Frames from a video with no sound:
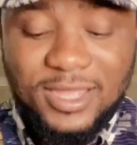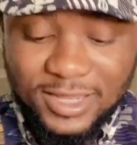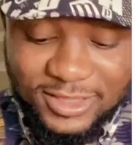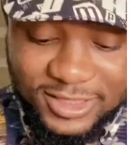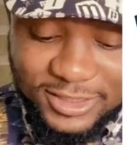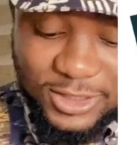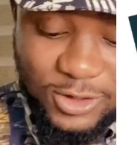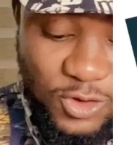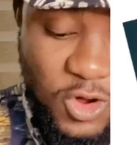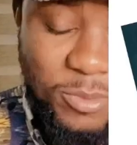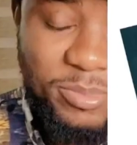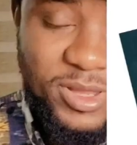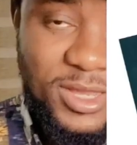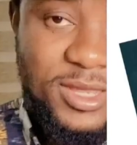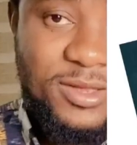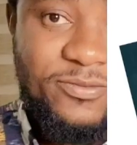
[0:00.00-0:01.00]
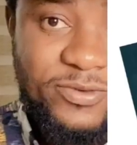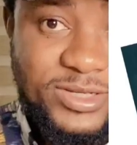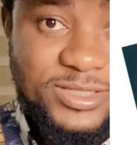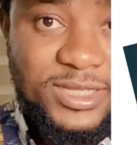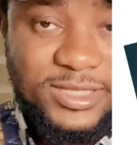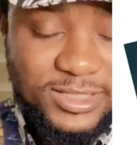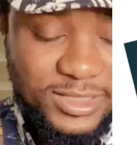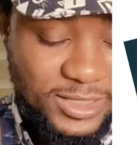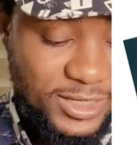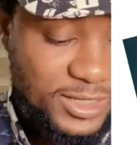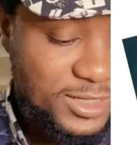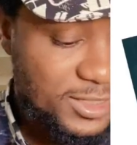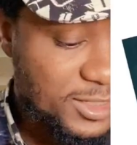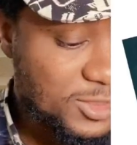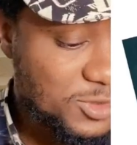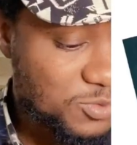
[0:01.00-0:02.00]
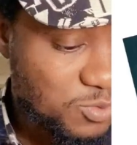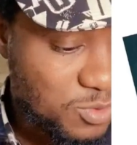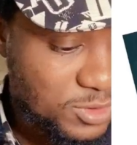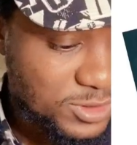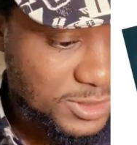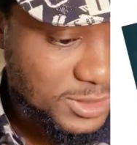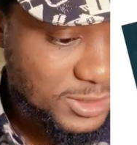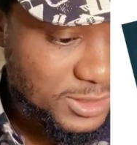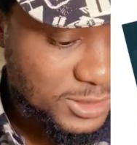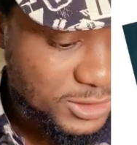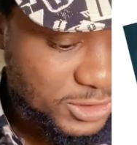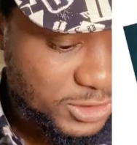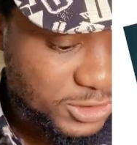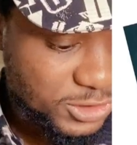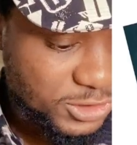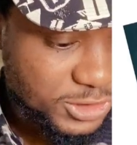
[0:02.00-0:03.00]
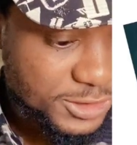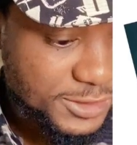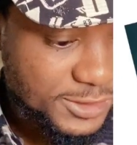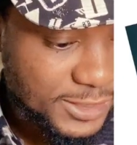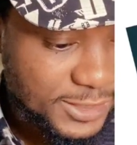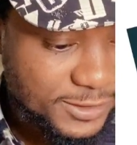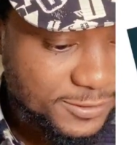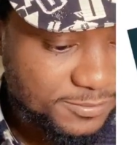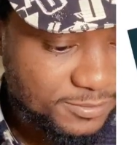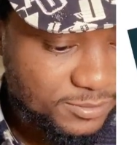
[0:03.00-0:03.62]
Did you copy recently?" This is what she said.